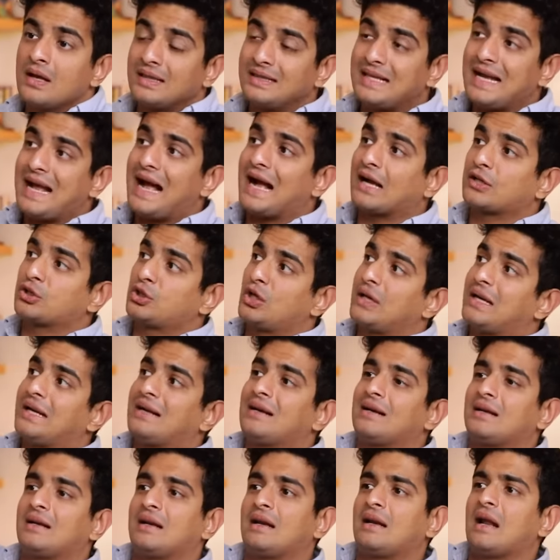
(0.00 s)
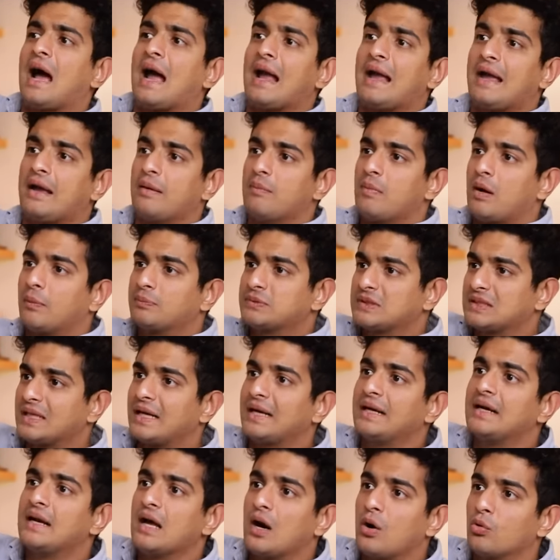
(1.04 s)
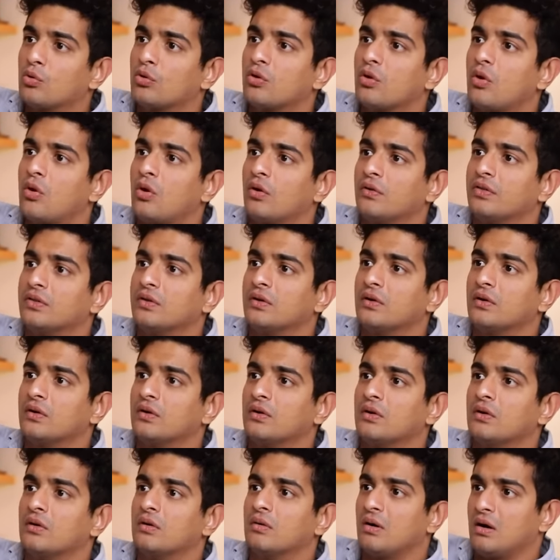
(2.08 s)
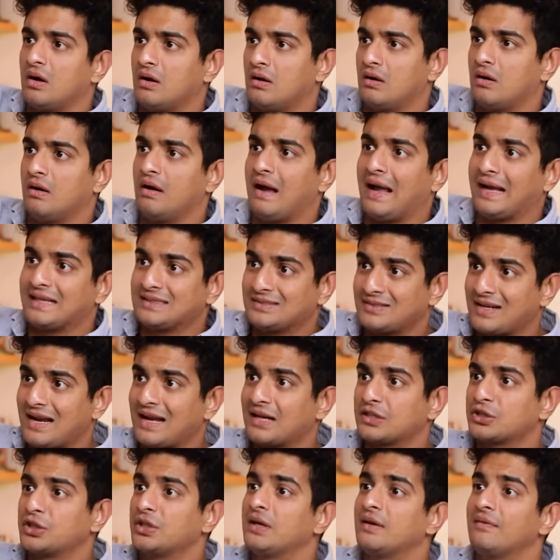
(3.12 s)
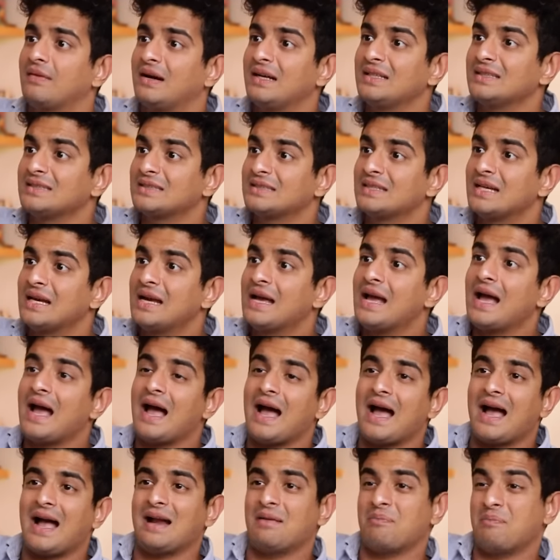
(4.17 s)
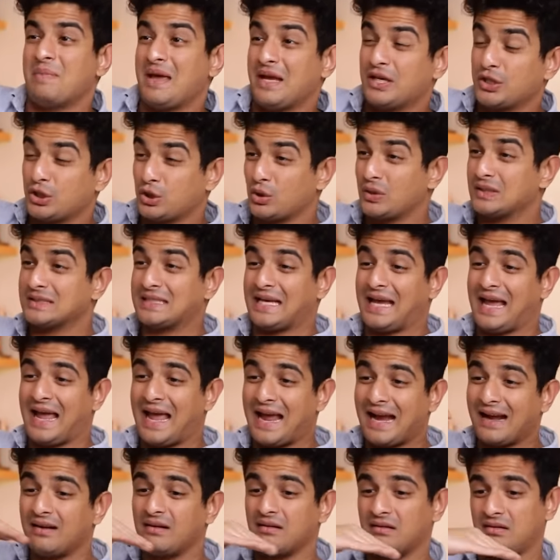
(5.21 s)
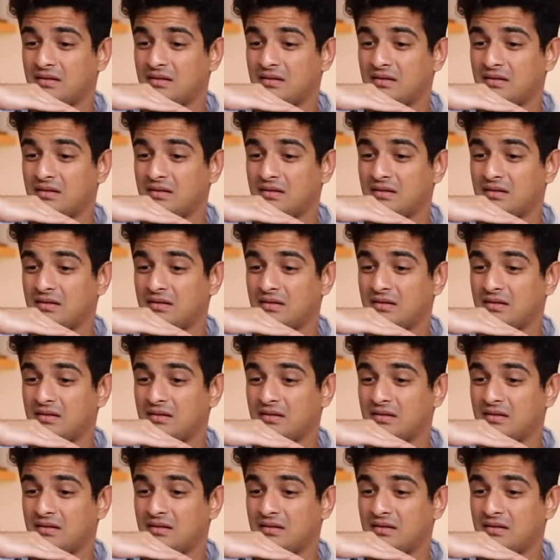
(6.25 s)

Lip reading: they actually tie him upside down on the extraction device and make sure his head